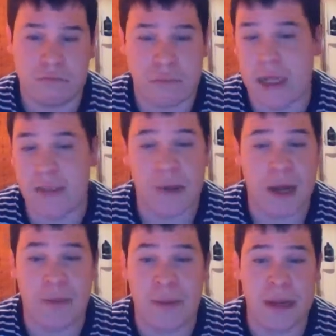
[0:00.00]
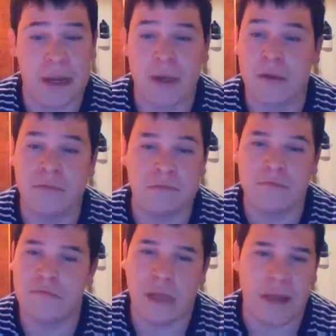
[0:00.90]
That's my opinion.
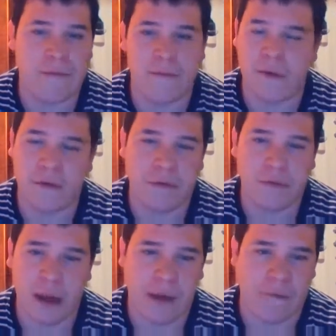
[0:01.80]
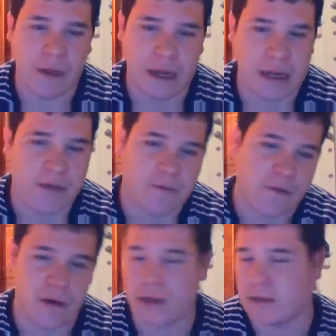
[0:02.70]
If you have any
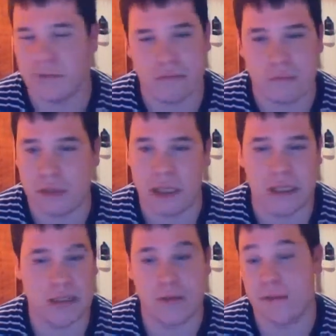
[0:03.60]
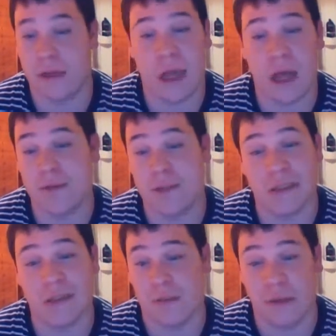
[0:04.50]
different, please leave them in the comment
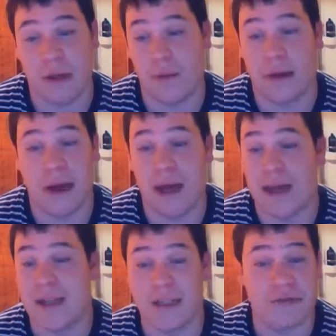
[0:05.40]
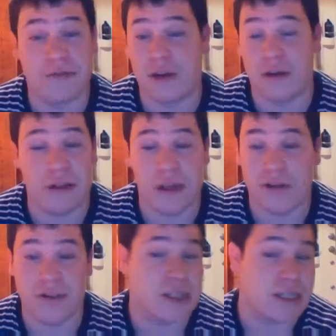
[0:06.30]
section below. But I enjoyed all the
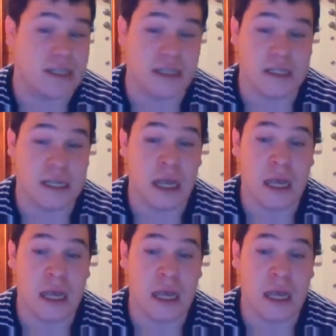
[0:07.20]
other seasons.